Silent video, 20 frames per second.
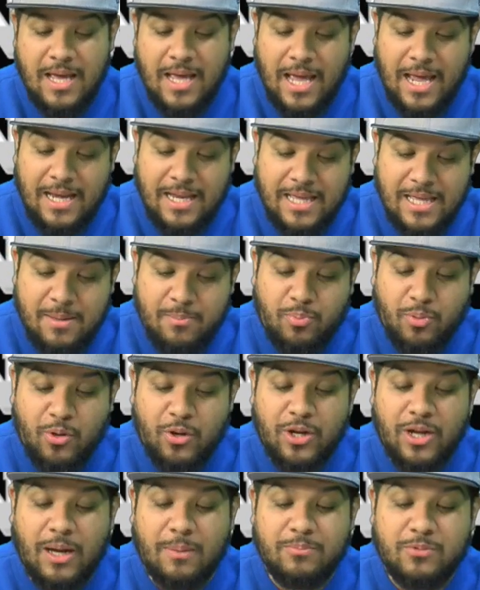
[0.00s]
And he
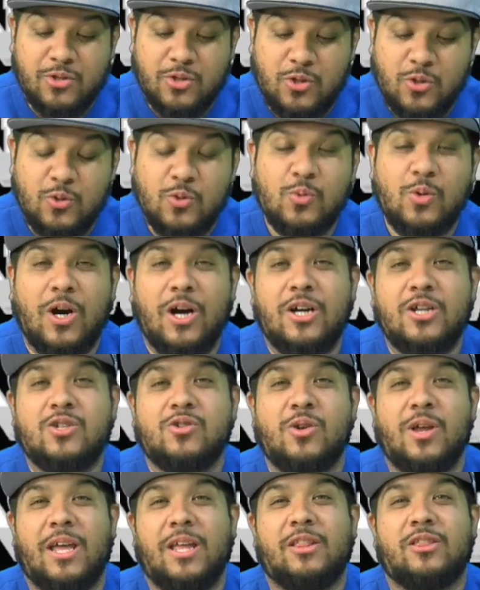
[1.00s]
put up
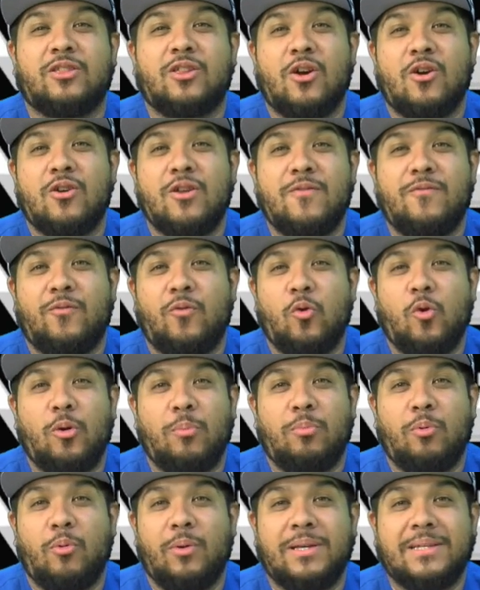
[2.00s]

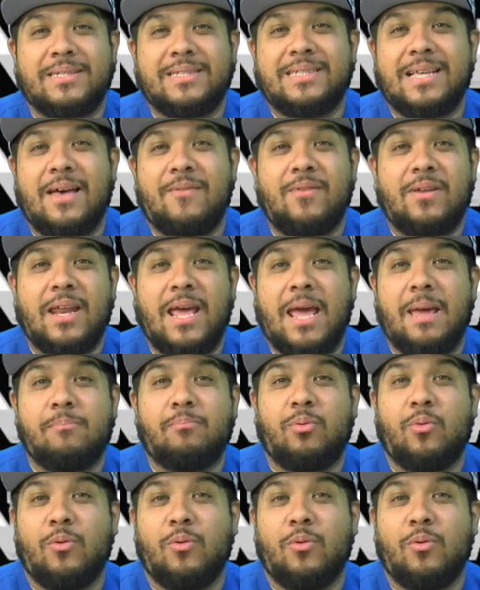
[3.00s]
234.78